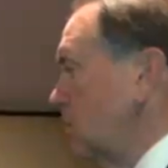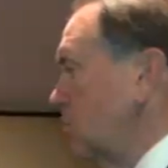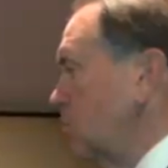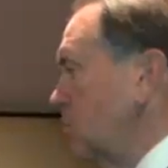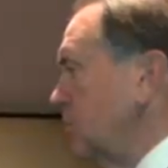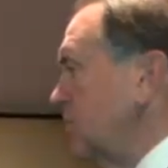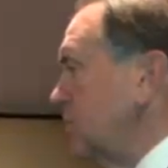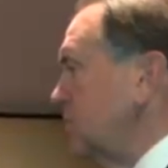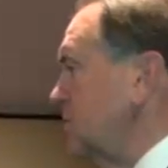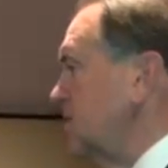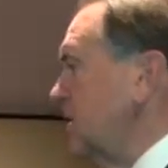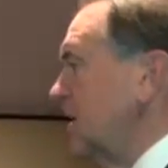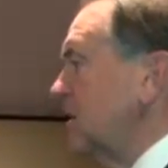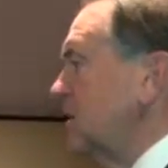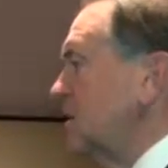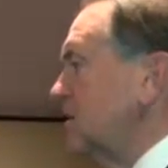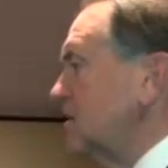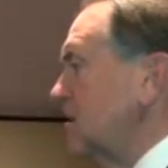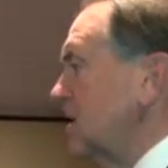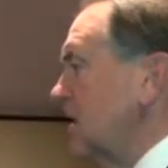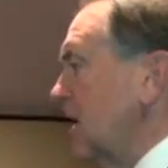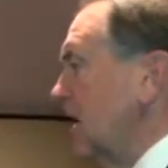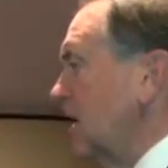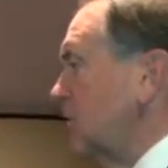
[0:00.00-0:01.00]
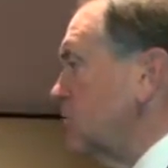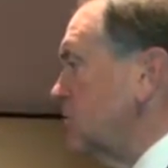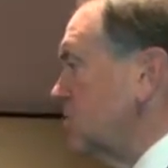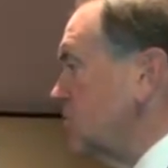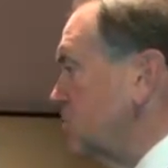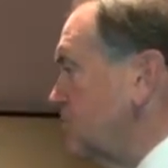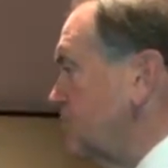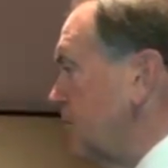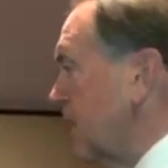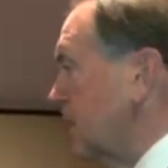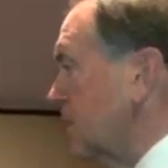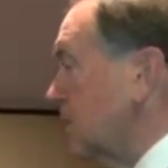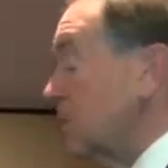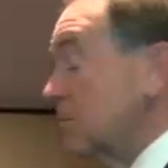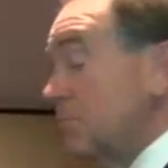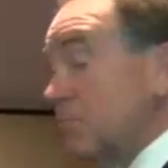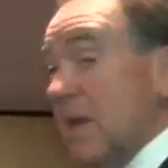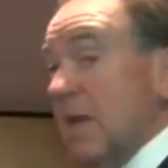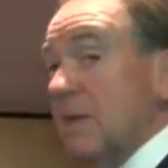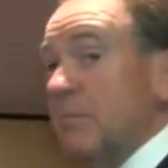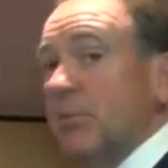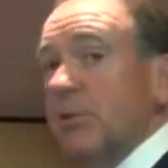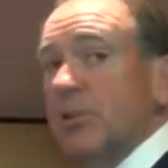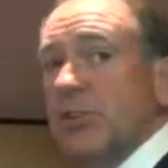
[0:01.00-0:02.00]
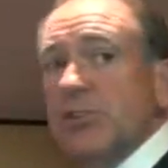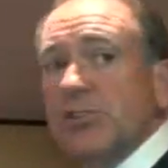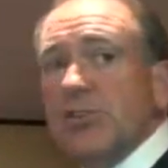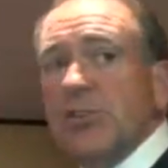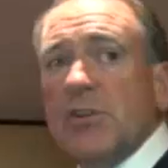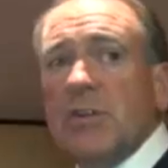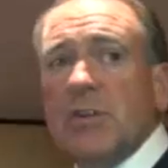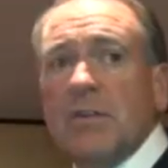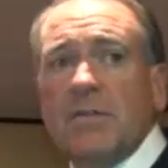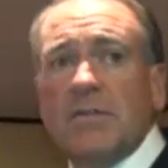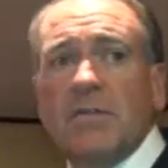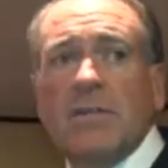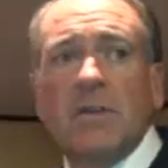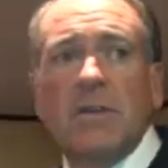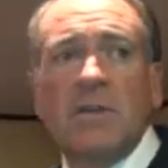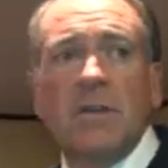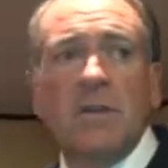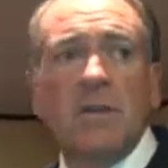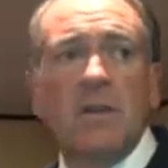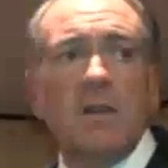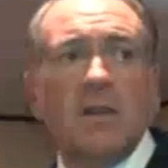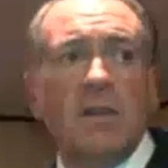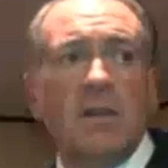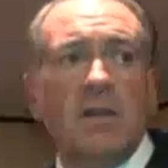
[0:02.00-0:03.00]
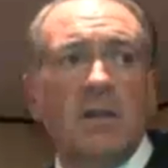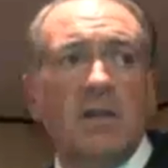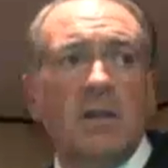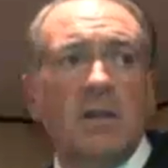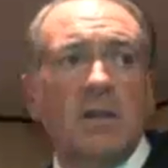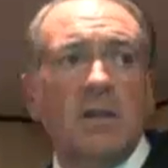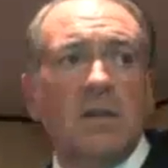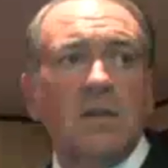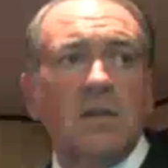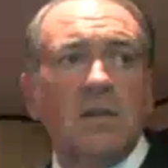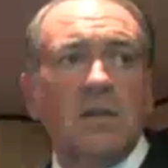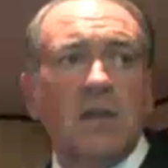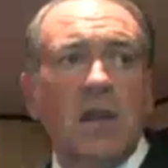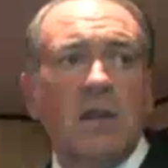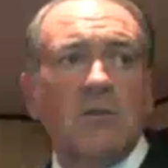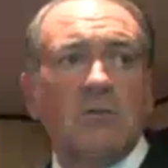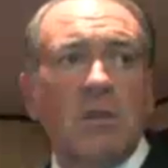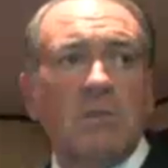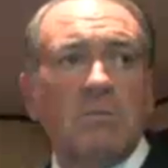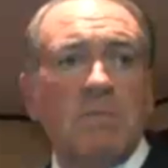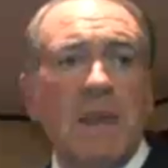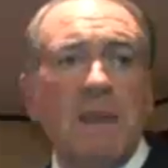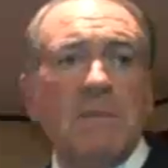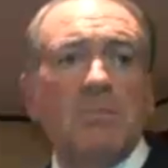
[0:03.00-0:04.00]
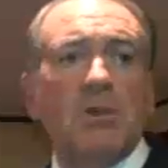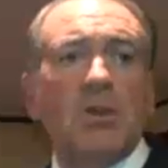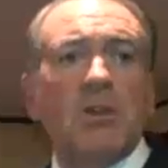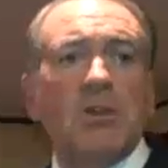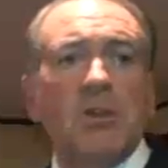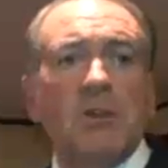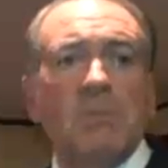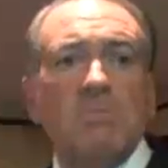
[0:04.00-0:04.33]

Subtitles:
with the dignity and respect that people deserve. And when people are